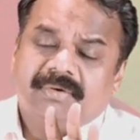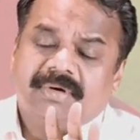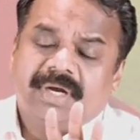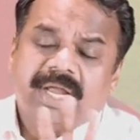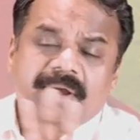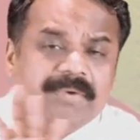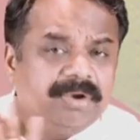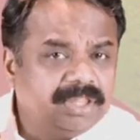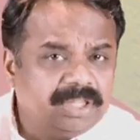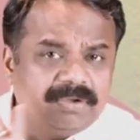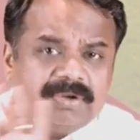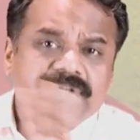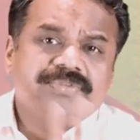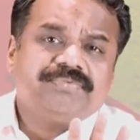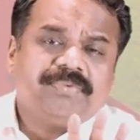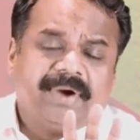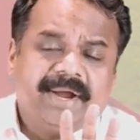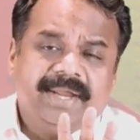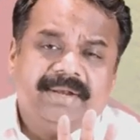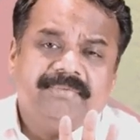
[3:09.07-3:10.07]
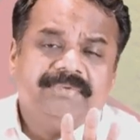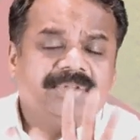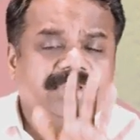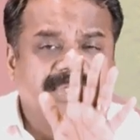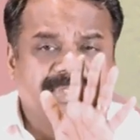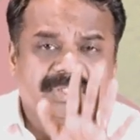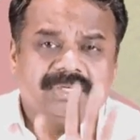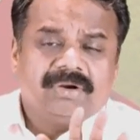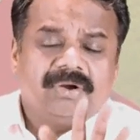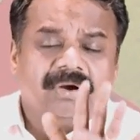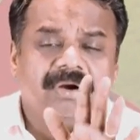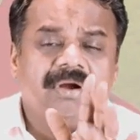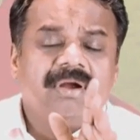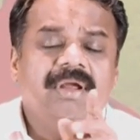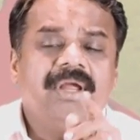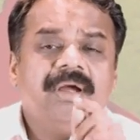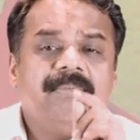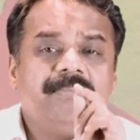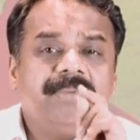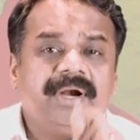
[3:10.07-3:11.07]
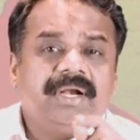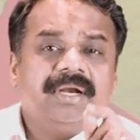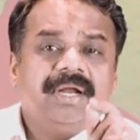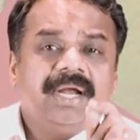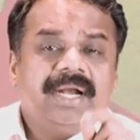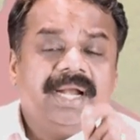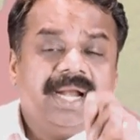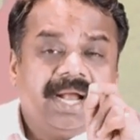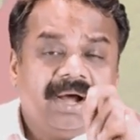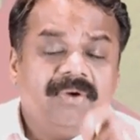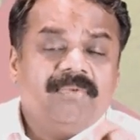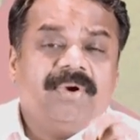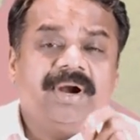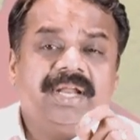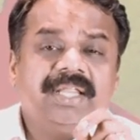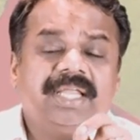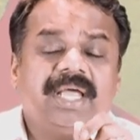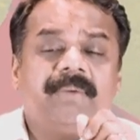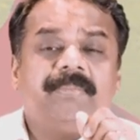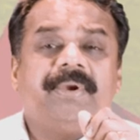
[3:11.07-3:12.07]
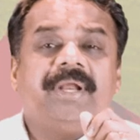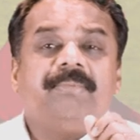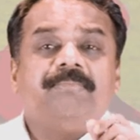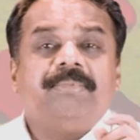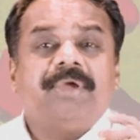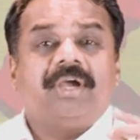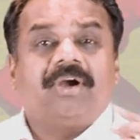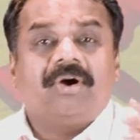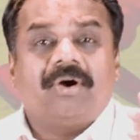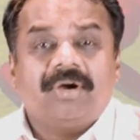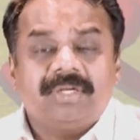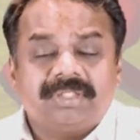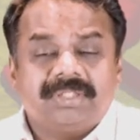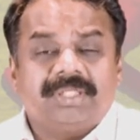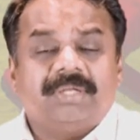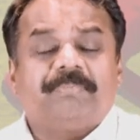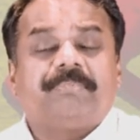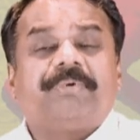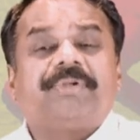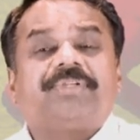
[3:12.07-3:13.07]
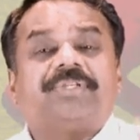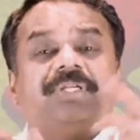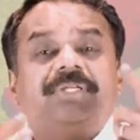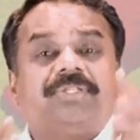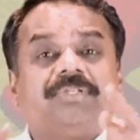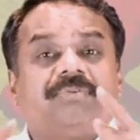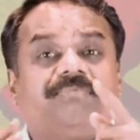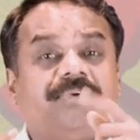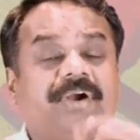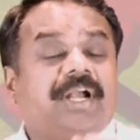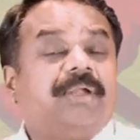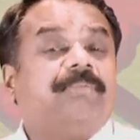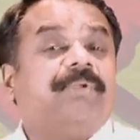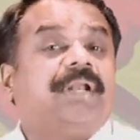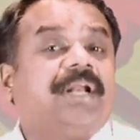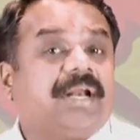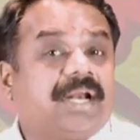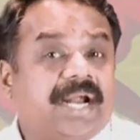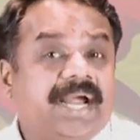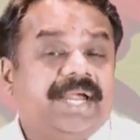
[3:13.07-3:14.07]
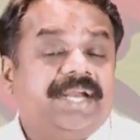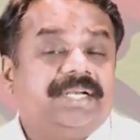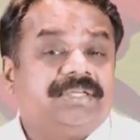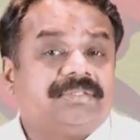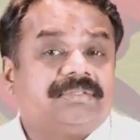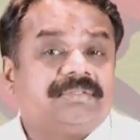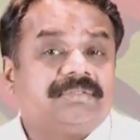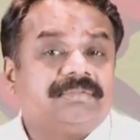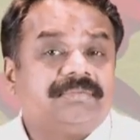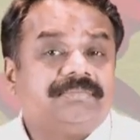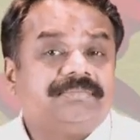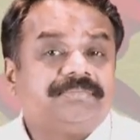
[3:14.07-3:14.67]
Everything was fine with this law, but now what is happening, because of the presence of fundamental rights,